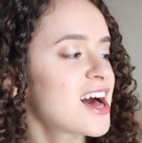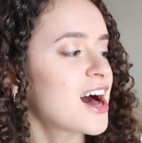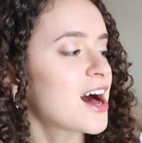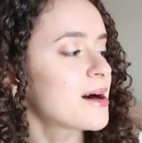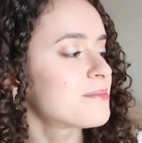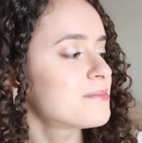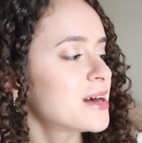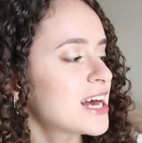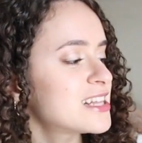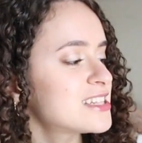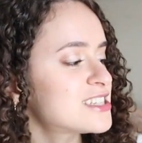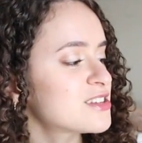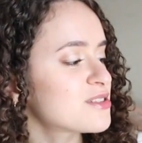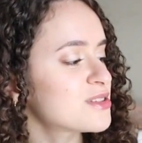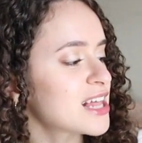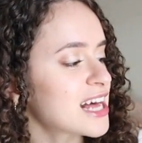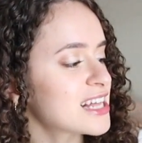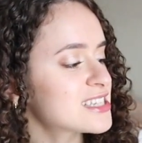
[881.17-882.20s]
And
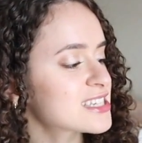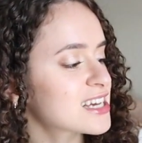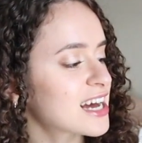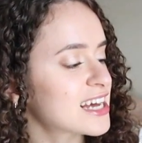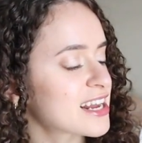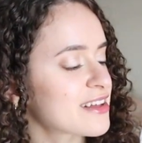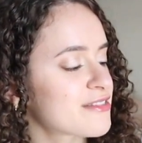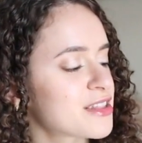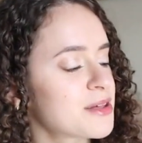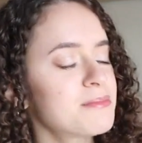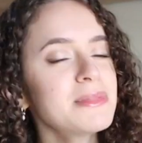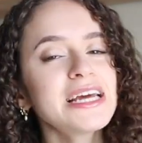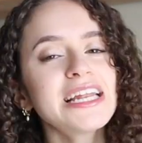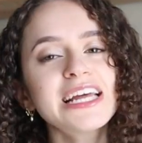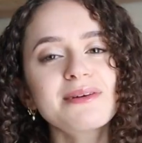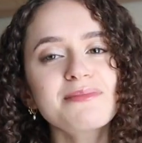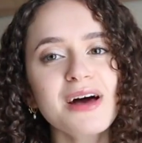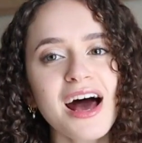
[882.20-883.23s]
so that's kind of the
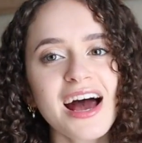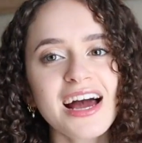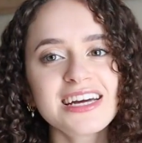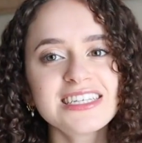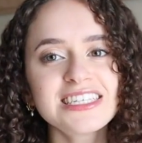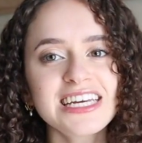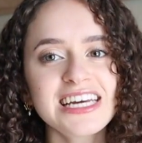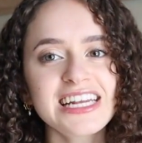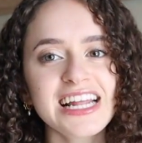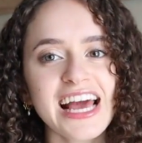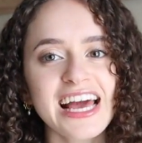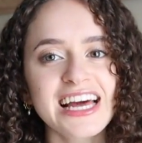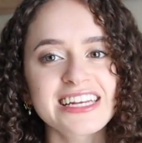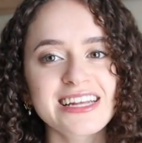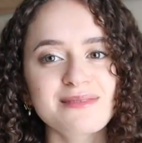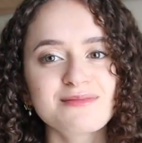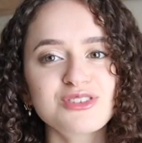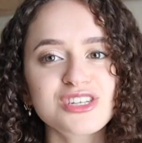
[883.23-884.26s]
meaning behind it,
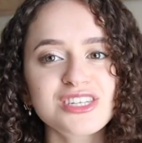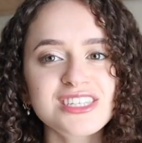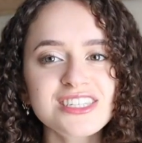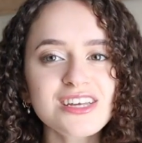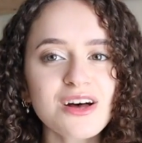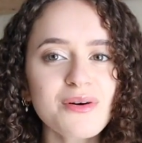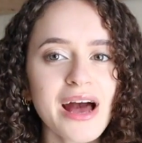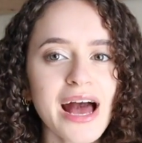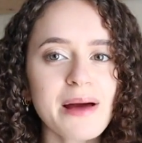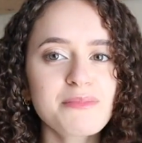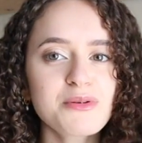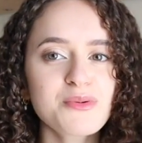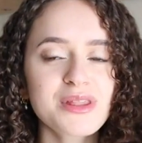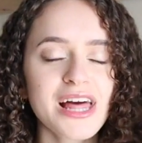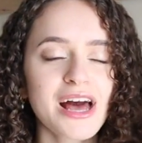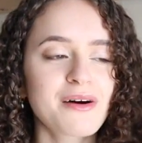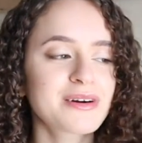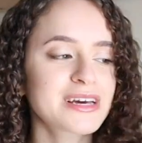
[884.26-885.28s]
and I'm just so happy
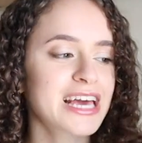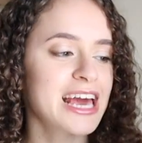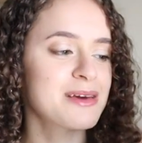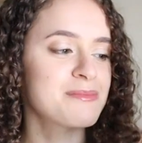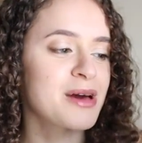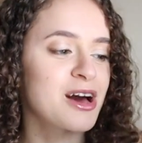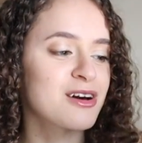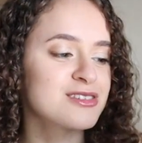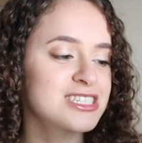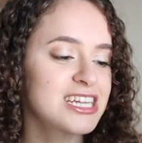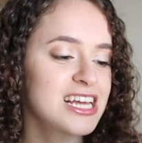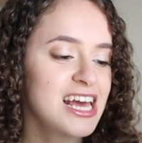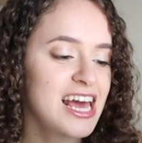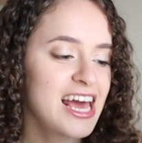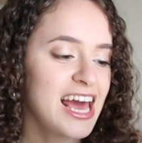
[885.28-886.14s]
with how it came out,